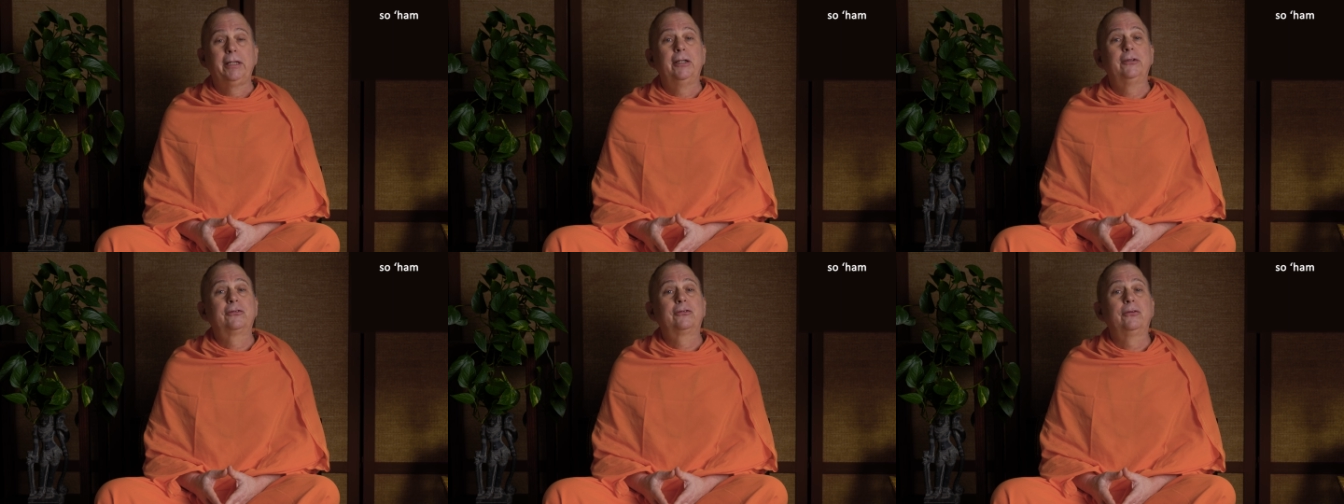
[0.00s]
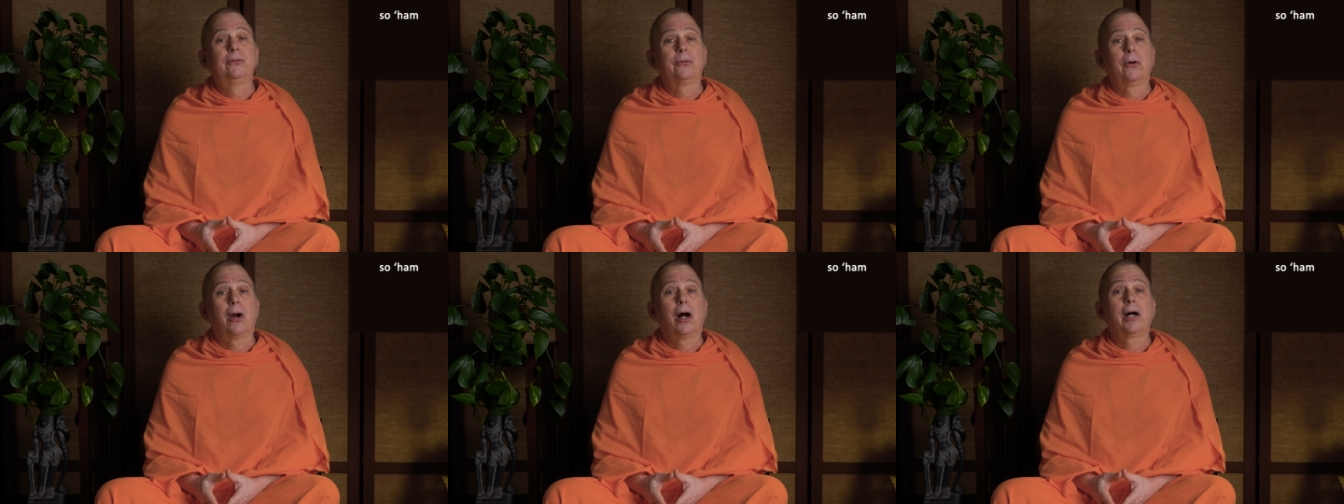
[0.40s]
is
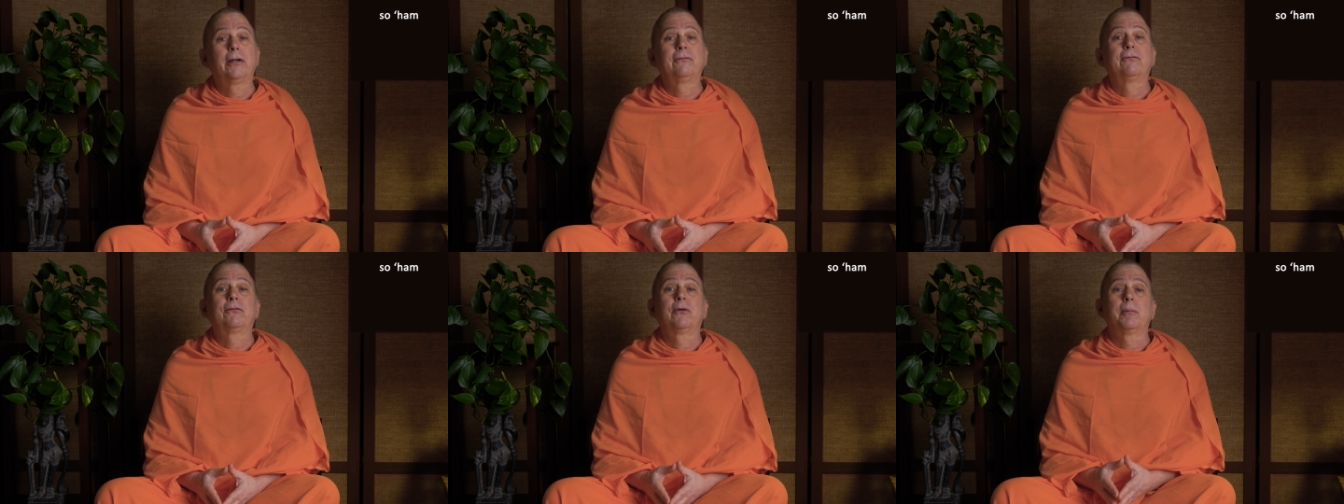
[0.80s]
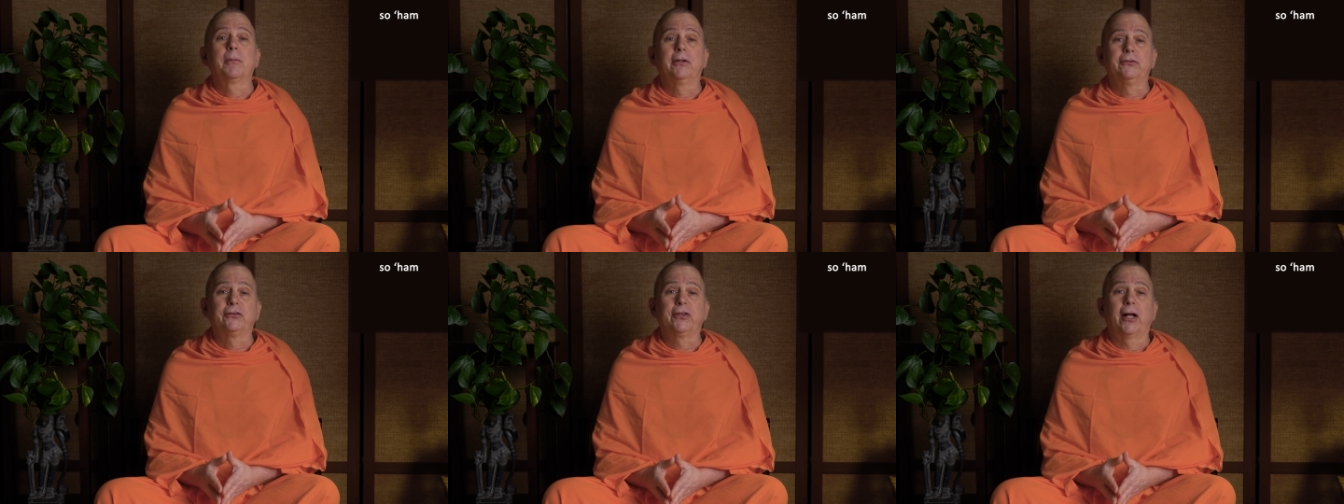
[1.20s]
derived from
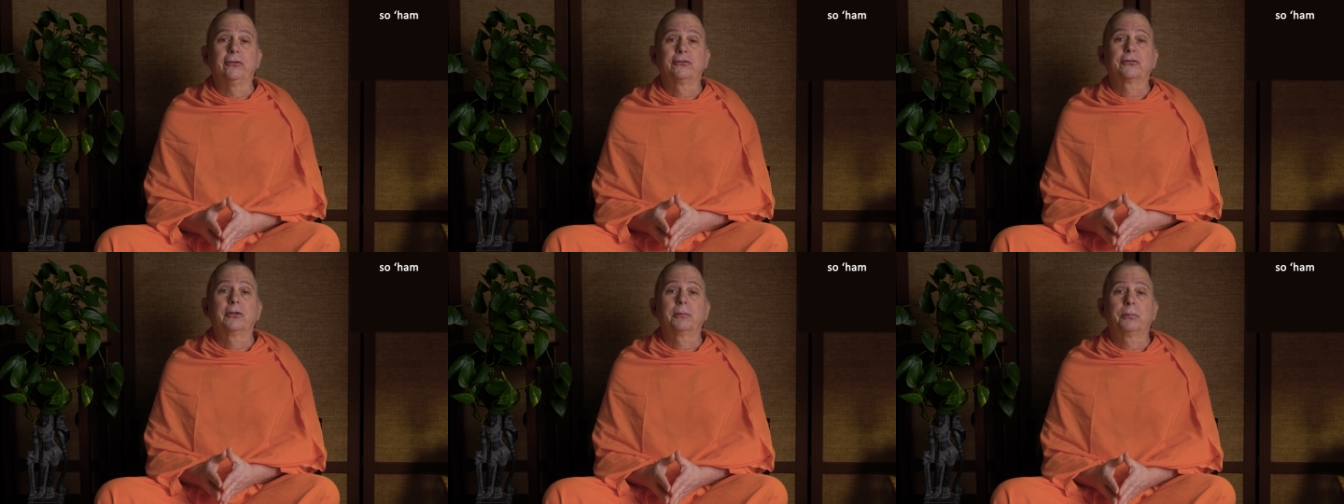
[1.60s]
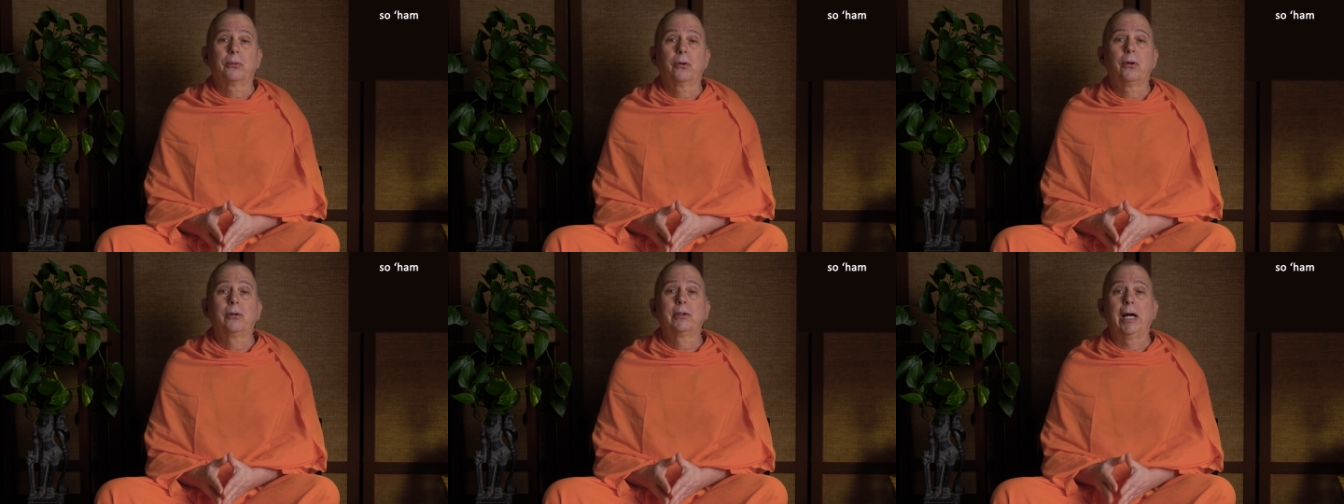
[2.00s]
the Sanskrit
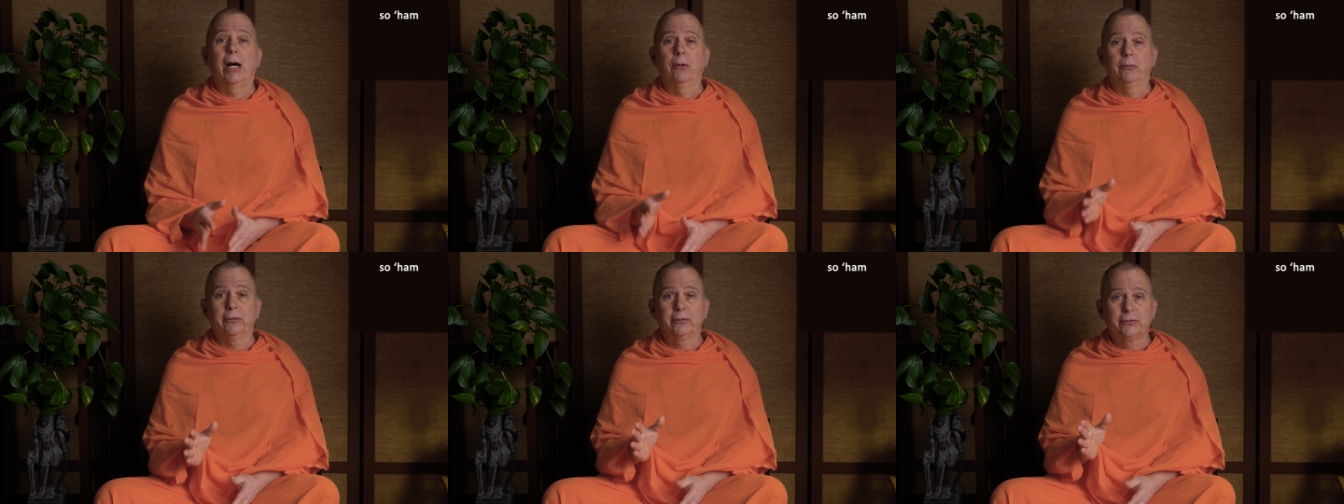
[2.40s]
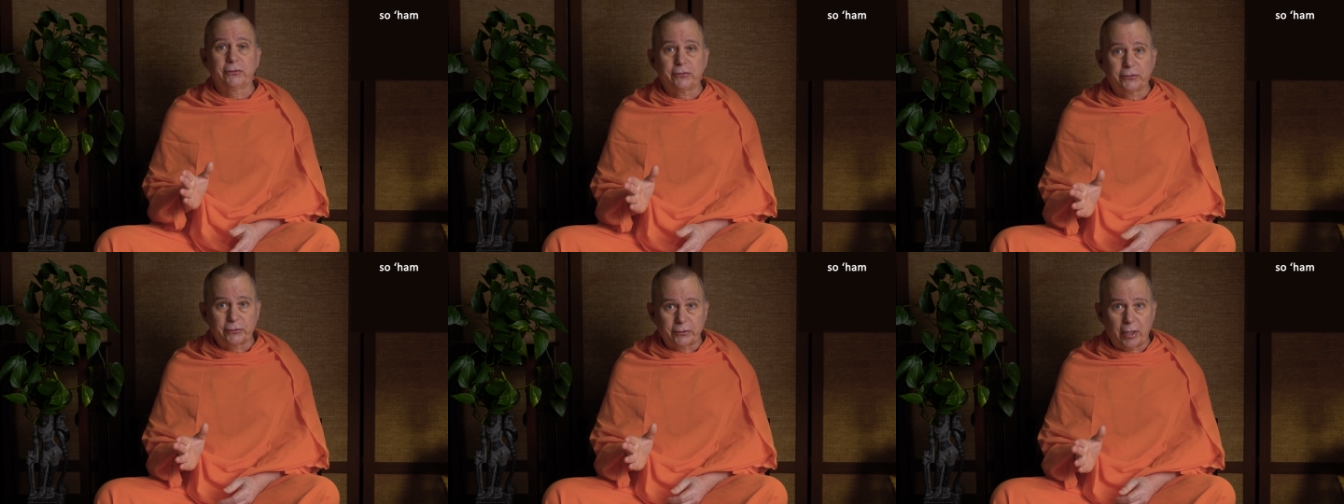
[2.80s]
pronoun
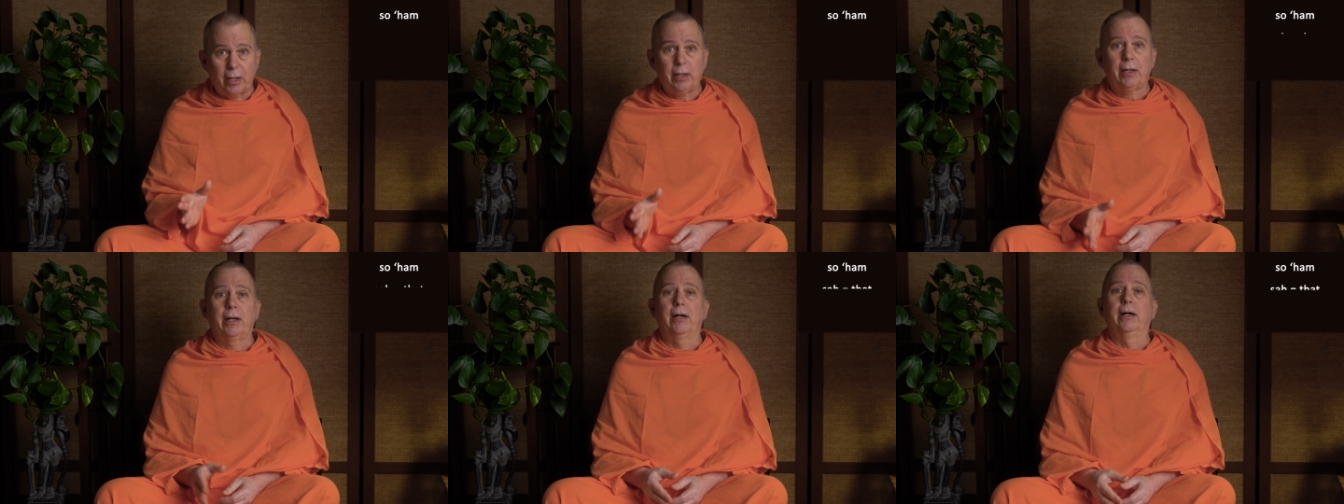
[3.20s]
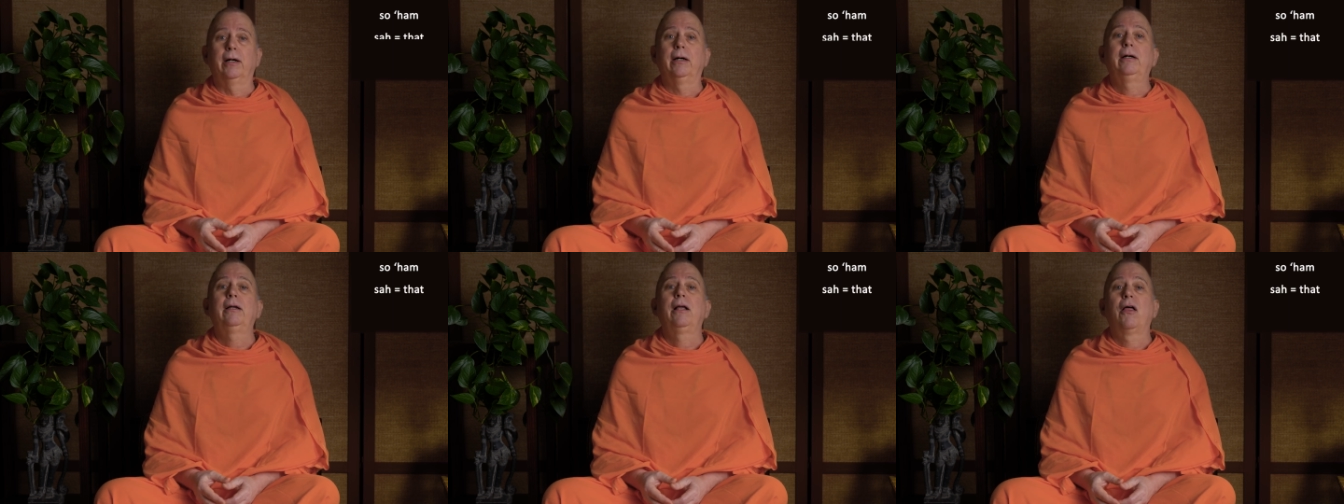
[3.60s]

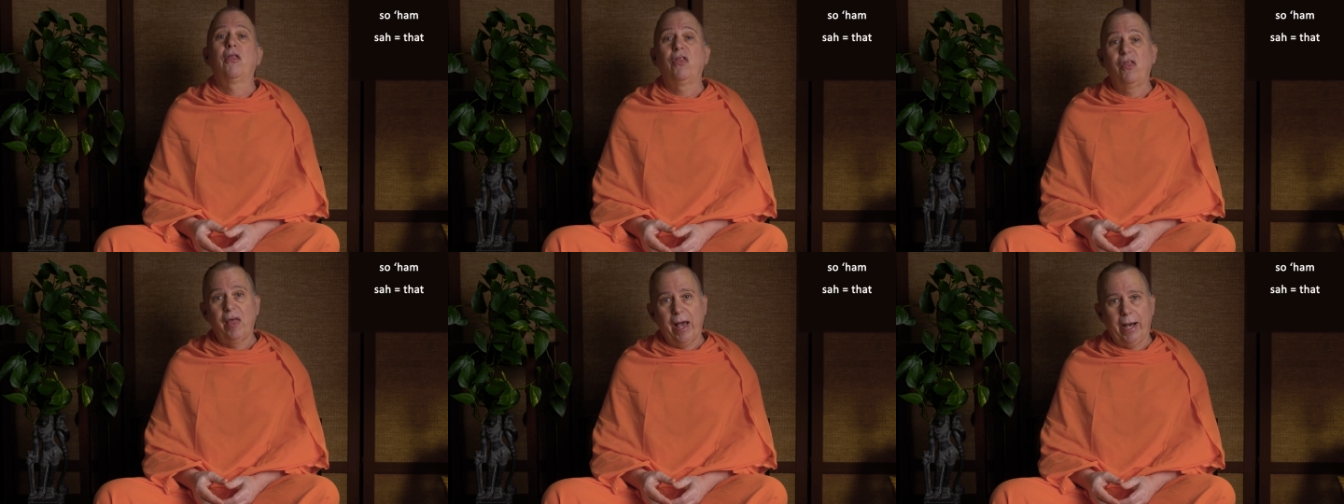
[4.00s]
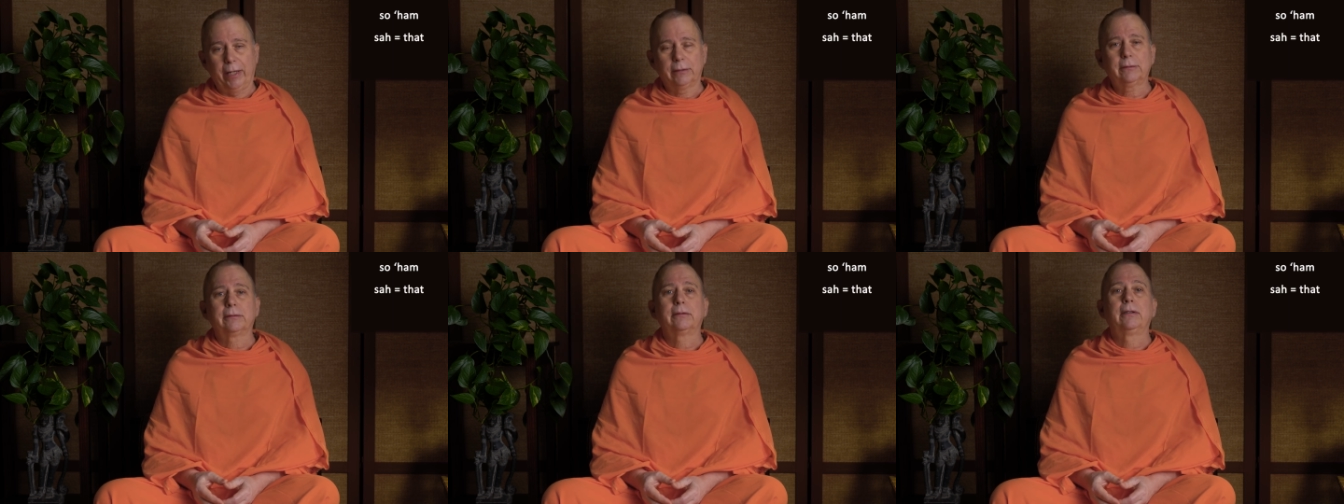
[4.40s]
saha,
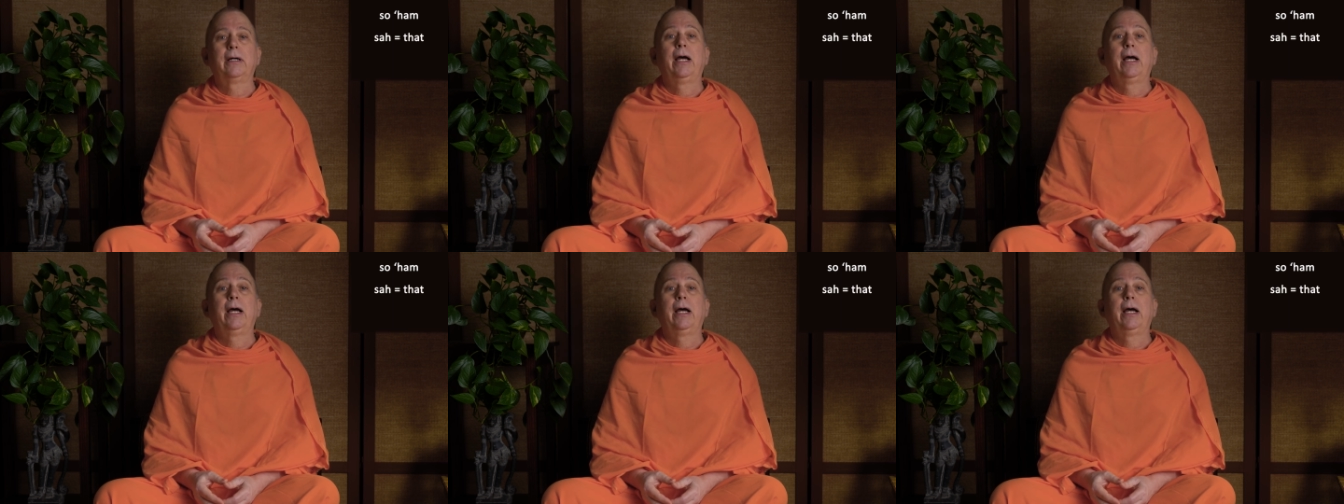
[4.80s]
that,